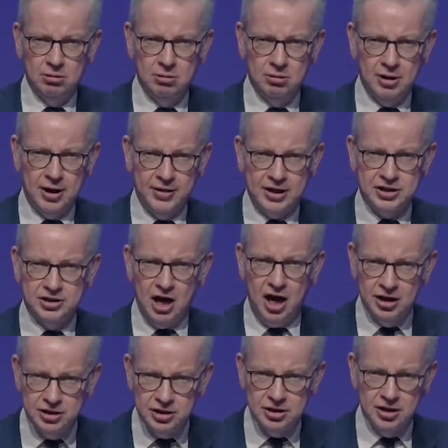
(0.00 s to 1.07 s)
and that is
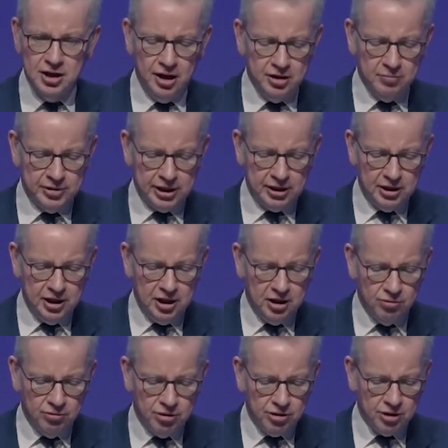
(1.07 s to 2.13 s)
undeniably a good
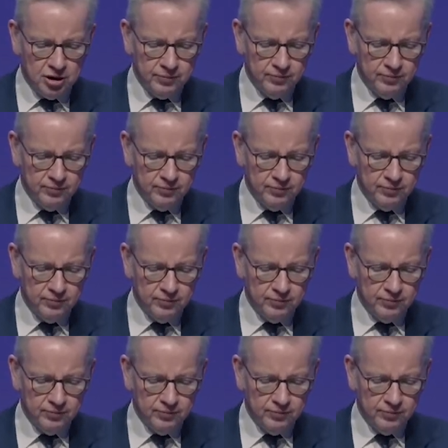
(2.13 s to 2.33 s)
thing.